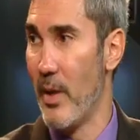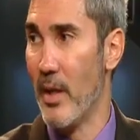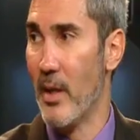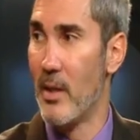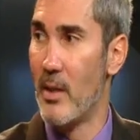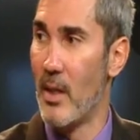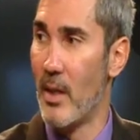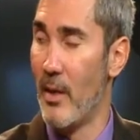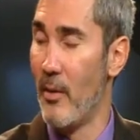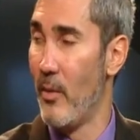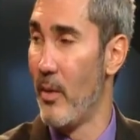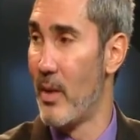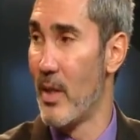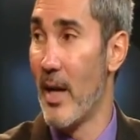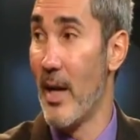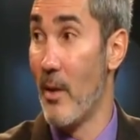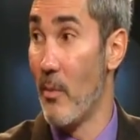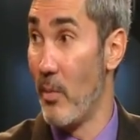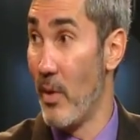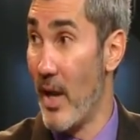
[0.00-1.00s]
be it uh, with
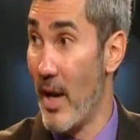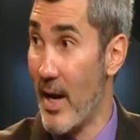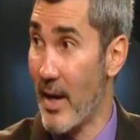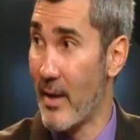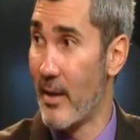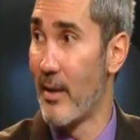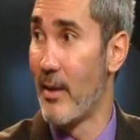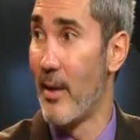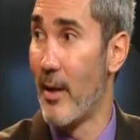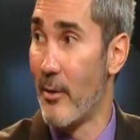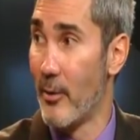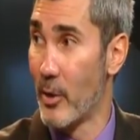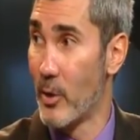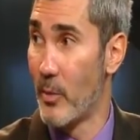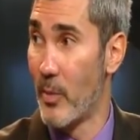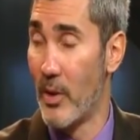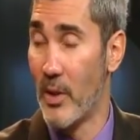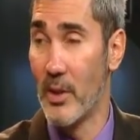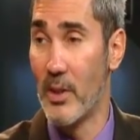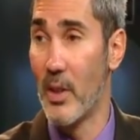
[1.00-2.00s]
Diane Black, the
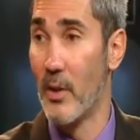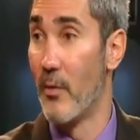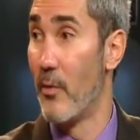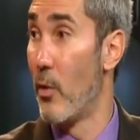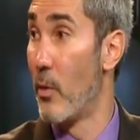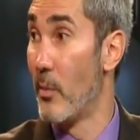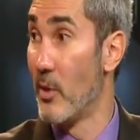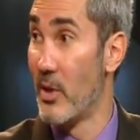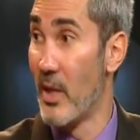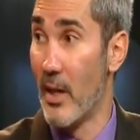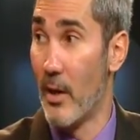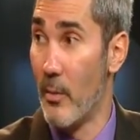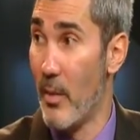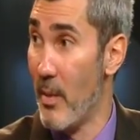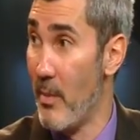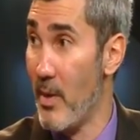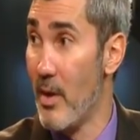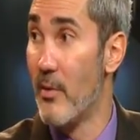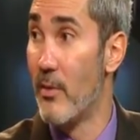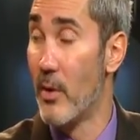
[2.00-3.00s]
congressperson, and former Senator
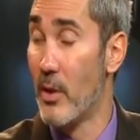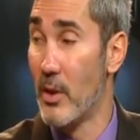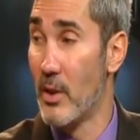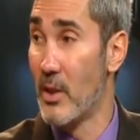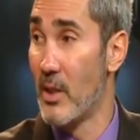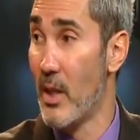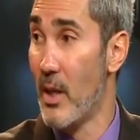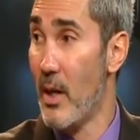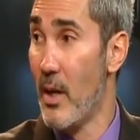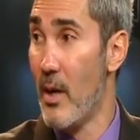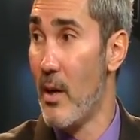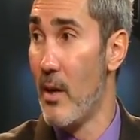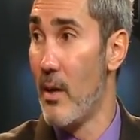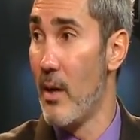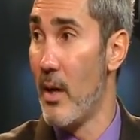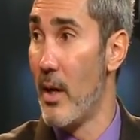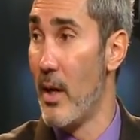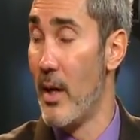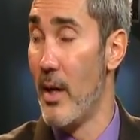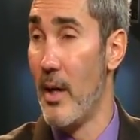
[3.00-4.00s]
Mae Beavers,
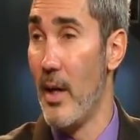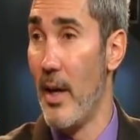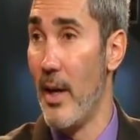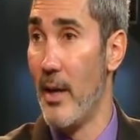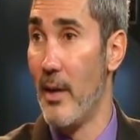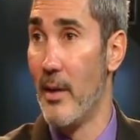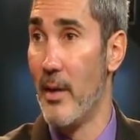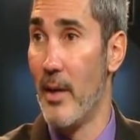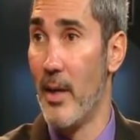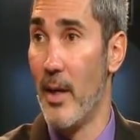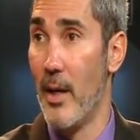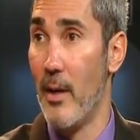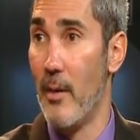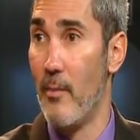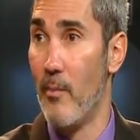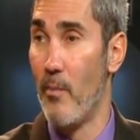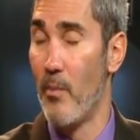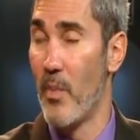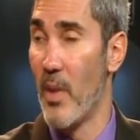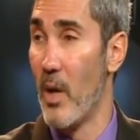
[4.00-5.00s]
uh, and
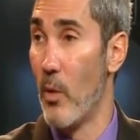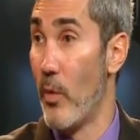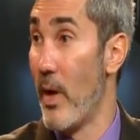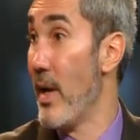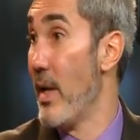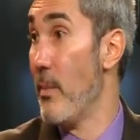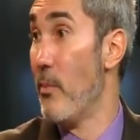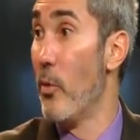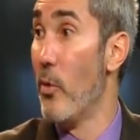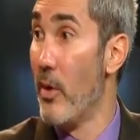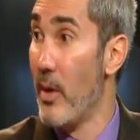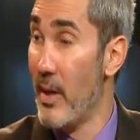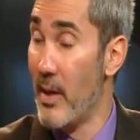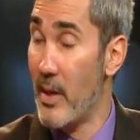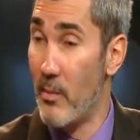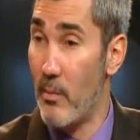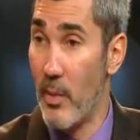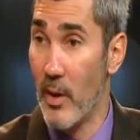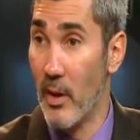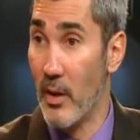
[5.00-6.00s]
uh, uh, Randy
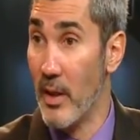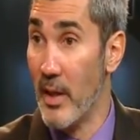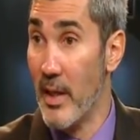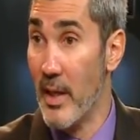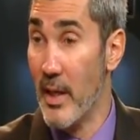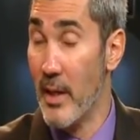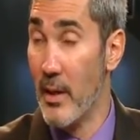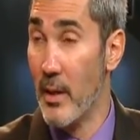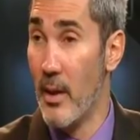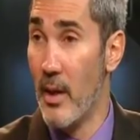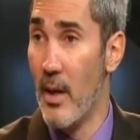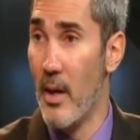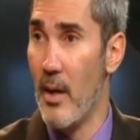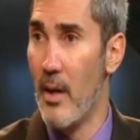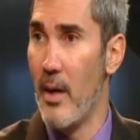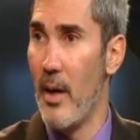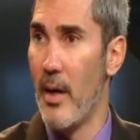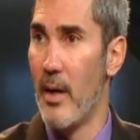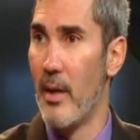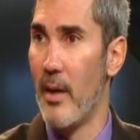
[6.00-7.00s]
Boyd, Bill Lee,
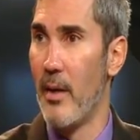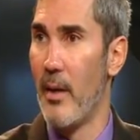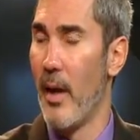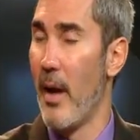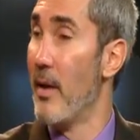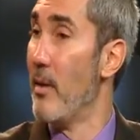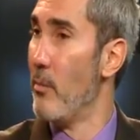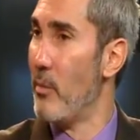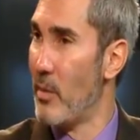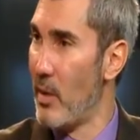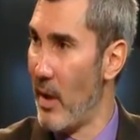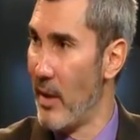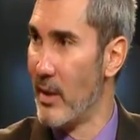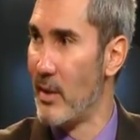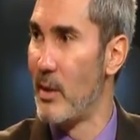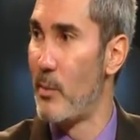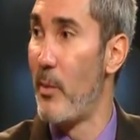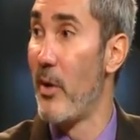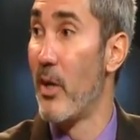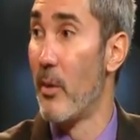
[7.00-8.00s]
and I think and
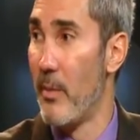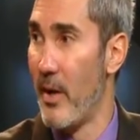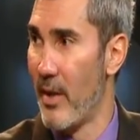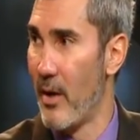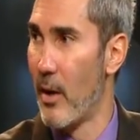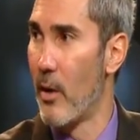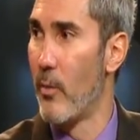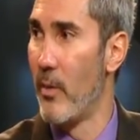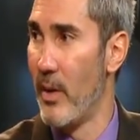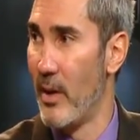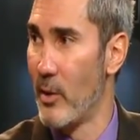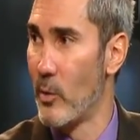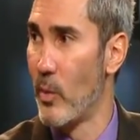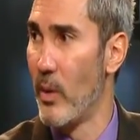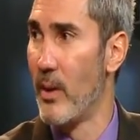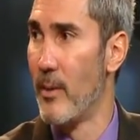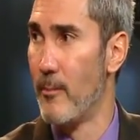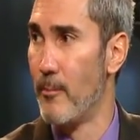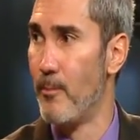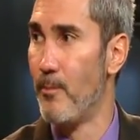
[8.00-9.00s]
Speaker Beth Harwell as
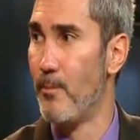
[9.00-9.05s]
well.